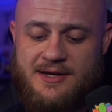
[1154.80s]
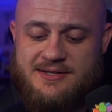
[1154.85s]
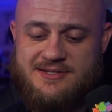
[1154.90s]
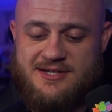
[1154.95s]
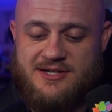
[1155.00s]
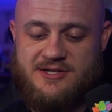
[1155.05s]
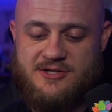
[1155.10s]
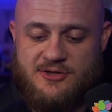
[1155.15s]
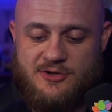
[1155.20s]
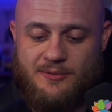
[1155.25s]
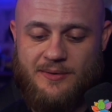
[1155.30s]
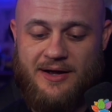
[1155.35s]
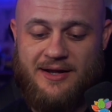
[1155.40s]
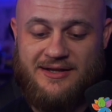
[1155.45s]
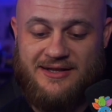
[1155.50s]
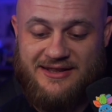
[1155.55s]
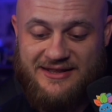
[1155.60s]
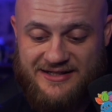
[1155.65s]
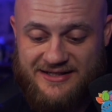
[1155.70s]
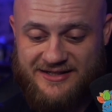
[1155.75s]
centered
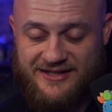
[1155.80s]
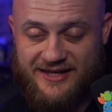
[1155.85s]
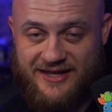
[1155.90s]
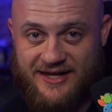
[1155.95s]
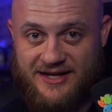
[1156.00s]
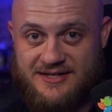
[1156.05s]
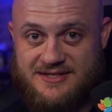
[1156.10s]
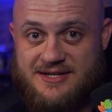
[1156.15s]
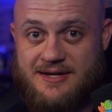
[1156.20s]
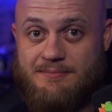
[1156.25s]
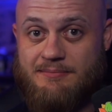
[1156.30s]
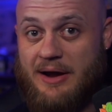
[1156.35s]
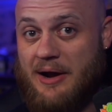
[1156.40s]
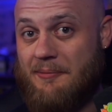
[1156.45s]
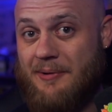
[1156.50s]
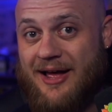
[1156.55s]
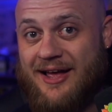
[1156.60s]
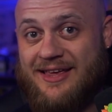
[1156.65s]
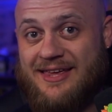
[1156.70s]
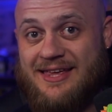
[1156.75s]
around Lilligant.
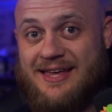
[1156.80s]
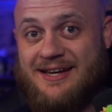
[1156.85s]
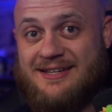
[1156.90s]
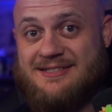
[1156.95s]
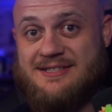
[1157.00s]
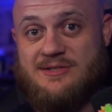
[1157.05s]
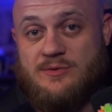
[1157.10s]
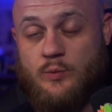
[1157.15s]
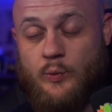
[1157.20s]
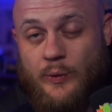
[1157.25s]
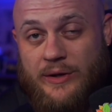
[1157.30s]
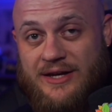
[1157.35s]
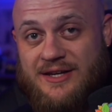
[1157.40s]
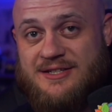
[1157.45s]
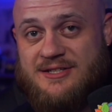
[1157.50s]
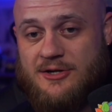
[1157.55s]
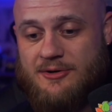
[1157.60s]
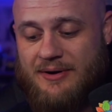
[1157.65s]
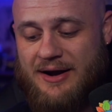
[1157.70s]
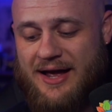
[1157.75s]
Marowak EX is weak
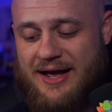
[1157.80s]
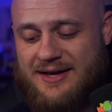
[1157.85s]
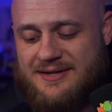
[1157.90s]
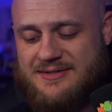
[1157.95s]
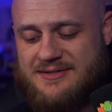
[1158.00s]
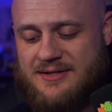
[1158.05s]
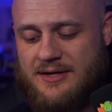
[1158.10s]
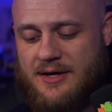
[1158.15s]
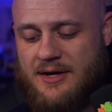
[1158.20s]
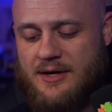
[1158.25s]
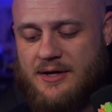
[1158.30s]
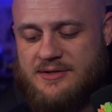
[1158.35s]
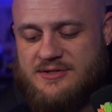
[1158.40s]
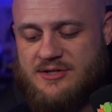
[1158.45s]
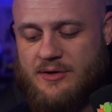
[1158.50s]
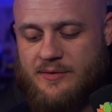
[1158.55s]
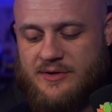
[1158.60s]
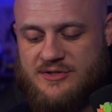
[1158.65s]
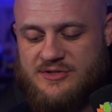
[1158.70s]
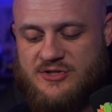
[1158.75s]
to grass,
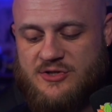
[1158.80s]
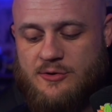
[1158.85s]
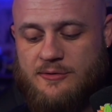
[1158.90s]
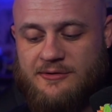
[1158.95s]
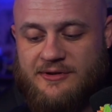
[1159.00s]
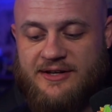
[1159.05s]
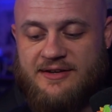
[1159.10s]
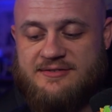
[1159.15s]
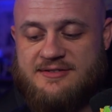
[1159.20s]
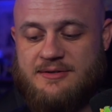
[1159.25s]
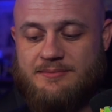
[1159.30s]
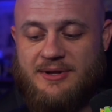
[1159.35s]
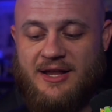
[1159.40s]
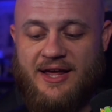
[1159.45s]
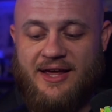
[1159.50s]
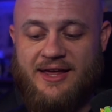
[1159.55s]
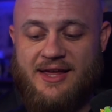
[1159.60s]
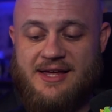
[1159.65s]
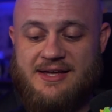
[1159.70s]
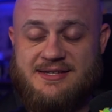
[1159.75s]
so when 2 Leaf
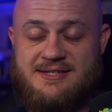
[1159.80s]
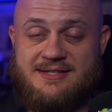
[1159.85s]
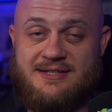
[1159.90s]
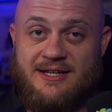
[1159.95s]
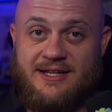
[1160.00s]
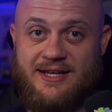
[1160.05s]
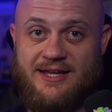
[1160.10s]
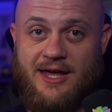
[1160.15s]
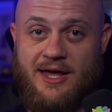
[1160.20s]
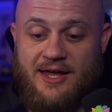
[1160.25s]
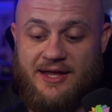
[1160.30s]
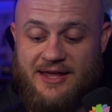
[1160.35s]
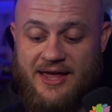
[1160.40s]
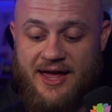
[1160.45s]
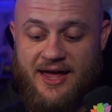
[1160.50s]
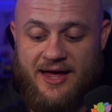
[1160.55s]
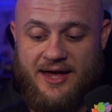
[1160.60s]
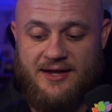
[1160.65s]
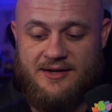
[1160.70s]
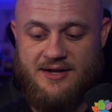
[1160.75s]
Supply hits, Lilligant
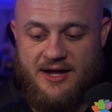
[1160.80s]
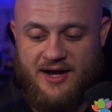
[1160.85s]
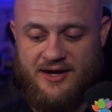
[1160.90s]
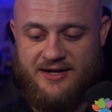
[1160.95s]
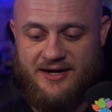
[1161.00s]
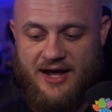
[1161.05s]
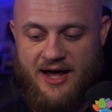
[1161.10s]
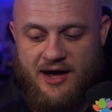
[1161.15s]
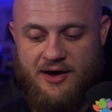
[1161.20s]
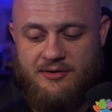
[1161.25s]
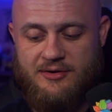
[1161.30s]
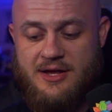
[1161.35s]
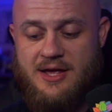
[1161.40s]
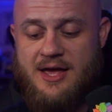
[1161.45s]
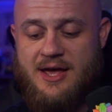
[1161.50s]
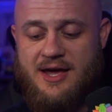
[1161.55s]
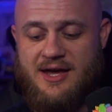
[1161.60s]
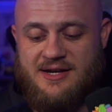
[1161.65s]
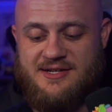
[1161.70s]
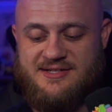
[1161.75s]
can knock it out
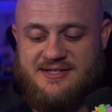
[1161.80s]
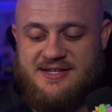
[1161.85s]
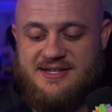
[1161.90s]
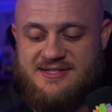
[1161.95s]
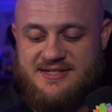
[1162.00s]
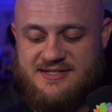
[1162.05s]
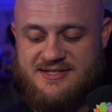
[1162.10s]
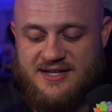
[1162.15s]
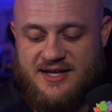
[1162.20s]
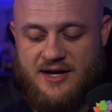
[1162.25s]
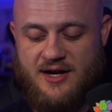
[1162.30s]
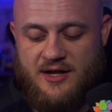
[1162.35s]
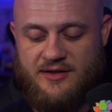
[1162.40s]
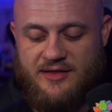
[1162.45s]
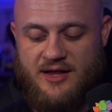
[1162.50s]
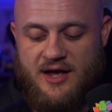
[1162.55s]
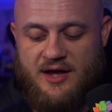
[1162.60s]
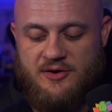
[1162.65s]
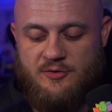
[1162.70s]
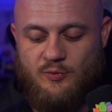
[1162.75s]
and is easy to get
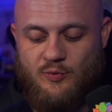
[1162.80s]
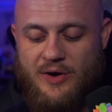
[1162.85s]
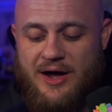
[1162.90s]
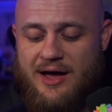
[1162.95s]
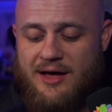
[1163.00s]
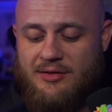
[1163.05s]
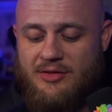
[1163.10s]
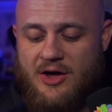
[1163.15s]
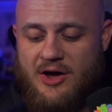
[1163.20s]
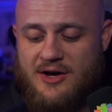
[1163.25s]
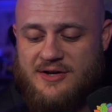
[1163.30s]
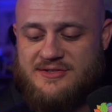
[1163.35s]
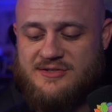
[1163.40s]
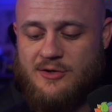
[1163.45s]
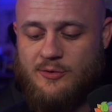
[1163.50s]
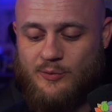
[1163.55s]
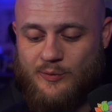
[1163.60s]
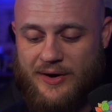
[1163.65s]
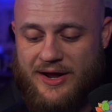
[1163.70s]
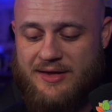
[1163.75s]
online while
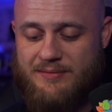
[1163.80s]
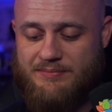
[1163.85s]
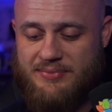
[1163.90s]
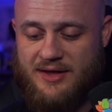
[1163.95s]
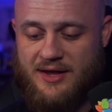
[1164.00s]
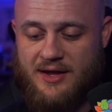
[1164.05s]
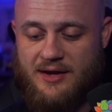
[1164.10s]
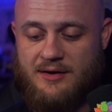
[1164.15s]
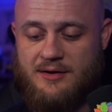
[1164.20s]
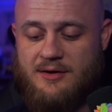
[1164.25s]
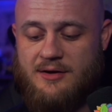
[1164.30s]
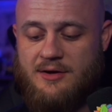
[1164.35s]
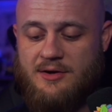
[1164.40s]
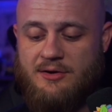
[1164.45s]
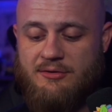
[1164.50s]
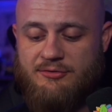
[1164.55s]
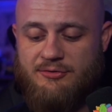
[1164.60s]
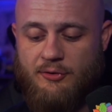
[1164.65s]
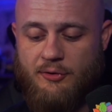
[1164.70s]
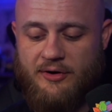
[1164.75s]
also ramping
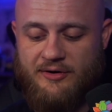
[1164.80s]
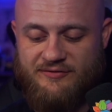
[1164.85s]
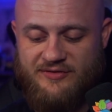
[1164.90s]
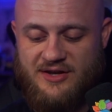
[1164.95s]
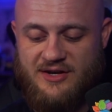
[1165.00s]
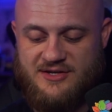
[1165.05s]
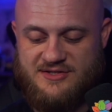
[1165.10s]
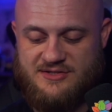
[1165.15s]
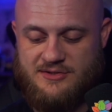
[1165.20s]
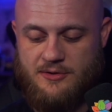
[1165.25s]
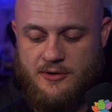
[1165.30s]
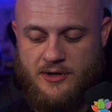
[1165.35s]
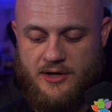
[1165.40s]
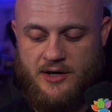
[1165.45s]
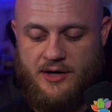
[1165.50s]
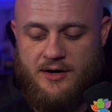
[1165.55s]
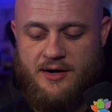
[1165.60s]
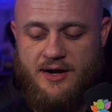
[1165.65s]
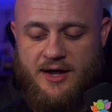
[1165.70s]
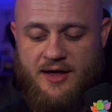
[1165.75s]
for a
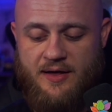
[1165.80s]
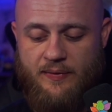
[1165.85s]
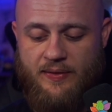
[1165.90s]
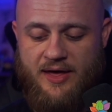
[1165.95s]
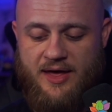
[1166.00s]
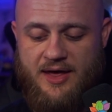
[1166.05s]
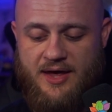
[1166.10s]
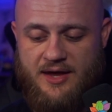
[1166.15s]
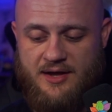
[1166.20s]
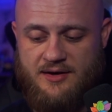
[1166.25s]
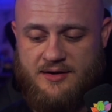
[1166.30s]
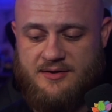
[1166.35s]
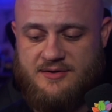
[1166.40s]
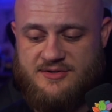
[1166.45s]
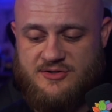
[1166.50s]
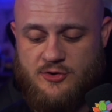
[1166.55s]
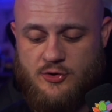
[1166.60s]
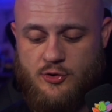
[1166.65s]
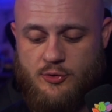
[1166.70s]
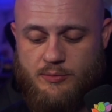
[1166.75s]
Venusaur in the end
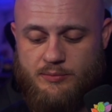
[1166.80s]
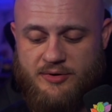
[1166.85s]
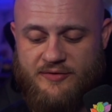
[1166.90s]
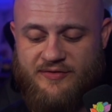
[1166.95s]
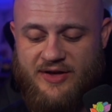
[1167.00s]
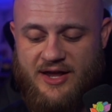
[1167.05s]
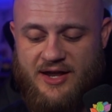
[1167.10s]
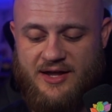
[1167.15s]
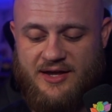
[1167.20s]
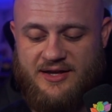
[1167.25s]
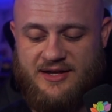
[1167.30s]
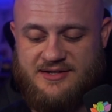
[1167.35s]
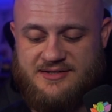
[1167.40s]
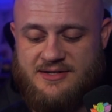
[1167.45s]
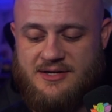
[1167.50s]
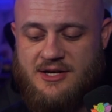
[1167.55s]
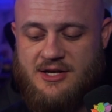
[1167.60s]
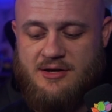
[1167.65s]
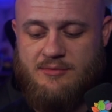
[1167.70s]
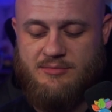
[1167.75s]
to prevent against
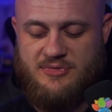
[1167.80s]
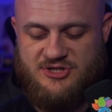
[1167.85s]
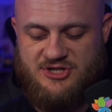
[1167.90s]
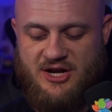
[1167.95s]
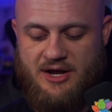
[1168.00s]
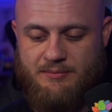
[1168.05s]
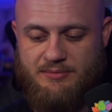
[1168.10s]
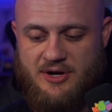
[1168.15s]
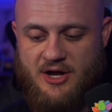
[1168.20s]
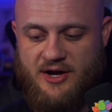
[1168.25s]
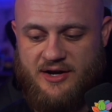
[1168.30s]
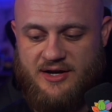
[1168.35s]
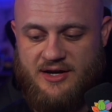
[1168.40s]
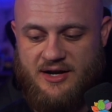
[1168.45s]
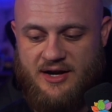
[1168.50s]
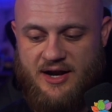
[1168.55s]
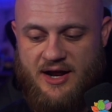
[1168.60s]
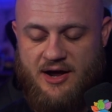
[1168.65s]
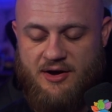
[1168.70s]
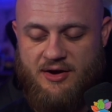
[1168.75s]
Machamp knocking
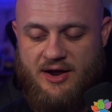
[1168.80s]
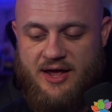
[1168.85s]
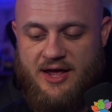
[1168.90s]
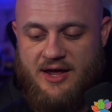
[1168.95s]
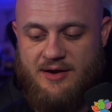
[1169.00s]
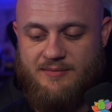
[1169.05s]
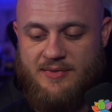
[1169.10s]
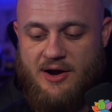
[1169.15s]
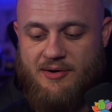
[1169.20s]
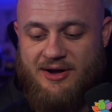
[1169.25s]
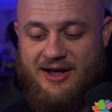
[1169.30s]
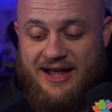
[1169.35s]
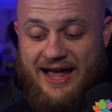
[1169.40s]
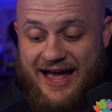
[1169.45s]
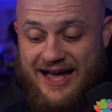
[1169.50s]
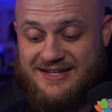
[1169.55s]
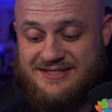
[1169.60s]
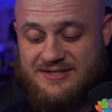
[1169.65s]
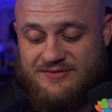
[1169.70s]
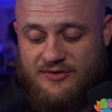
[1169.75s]
it out. And Marowak
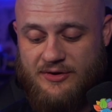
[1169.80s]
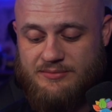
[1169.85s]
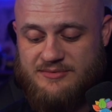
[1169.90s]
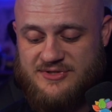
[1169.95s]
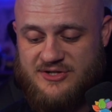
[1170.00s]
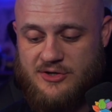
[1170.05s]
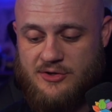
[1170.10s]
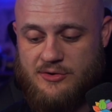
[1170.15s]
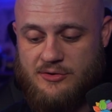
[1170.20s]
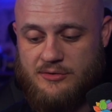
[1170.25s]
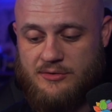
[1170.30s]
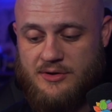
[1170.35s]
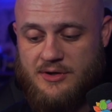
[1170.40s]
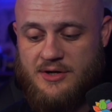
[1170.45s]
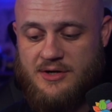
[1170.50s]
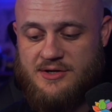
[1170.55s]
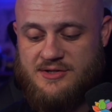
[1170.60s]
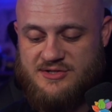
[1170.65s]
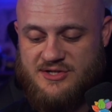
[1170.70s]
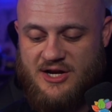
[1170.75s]
has to flip 2
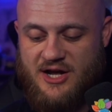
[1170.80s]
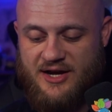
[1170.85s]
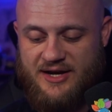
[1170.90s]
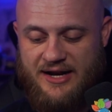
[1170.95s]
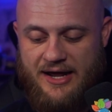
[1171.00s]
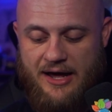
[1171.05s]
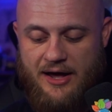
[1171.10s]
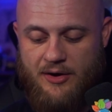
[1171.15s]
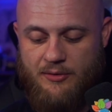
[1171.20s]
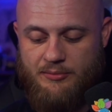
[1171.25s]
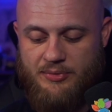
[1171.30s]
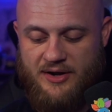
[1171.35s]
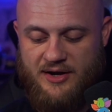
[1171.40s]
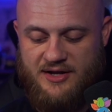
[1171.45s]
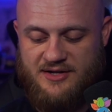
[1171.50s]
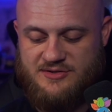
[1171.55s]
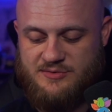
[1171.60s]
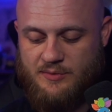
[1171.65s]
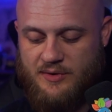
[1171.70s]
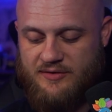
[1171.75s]
to knock it out, but
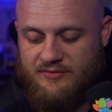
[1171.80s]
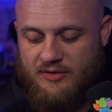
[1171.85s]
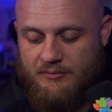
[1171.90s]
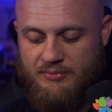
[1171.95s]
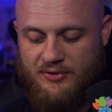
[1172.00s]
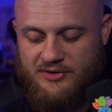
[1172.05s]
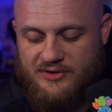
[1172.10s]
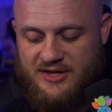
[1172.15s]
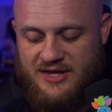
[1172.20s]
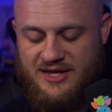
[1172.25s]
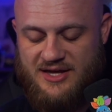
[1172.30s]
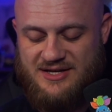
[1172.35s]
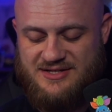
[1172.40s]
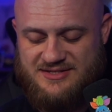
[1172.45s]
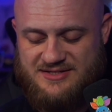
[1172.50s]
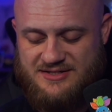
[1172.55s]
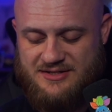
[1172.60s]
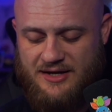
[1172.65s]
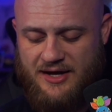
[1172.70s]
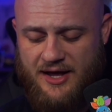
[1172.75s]
it's one of the
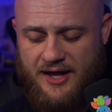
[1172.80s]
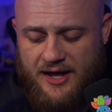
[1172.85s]
bulkiest,